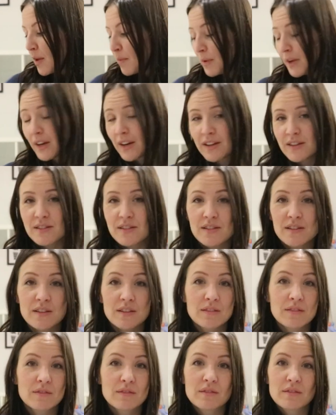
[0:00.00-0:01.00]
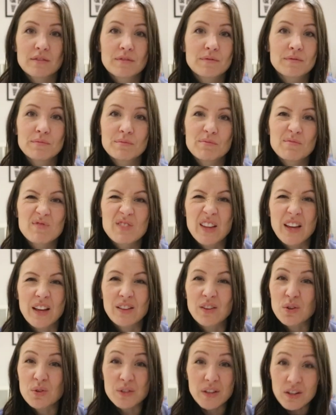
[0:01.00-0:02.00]
because they
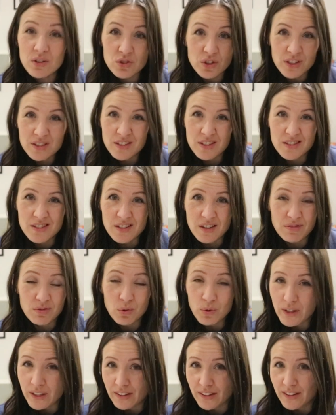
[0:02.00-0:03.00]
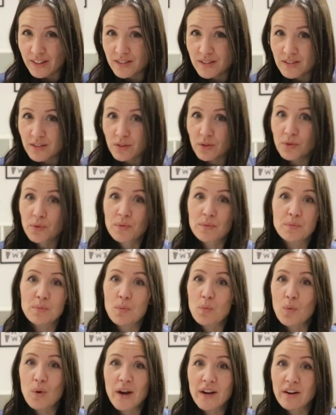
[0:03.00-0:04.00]
lose interest in stuff quickly, so
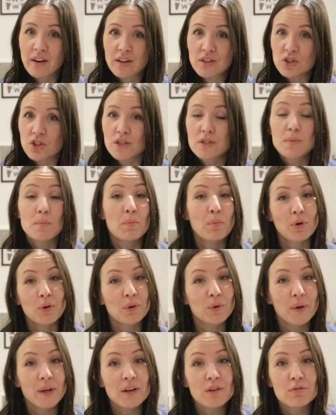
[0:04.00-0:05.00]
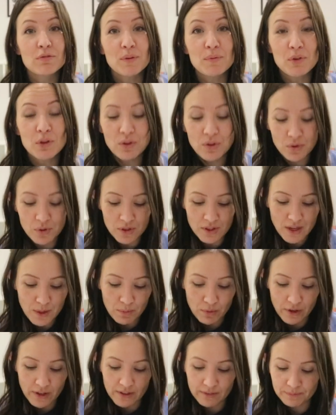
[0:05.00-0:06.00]
why not just borrow it from your local
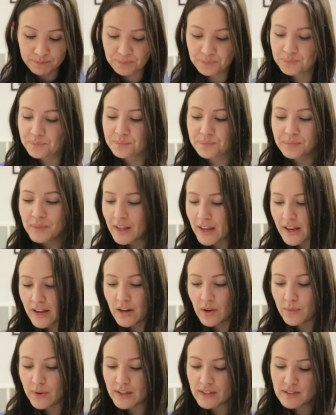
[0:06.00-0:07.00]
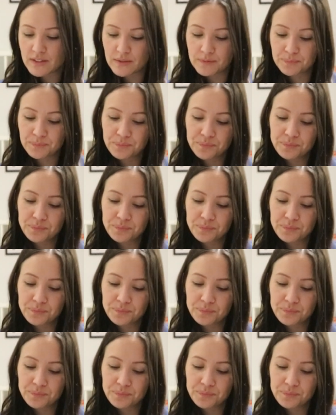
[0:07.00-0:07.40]
library? Anyways,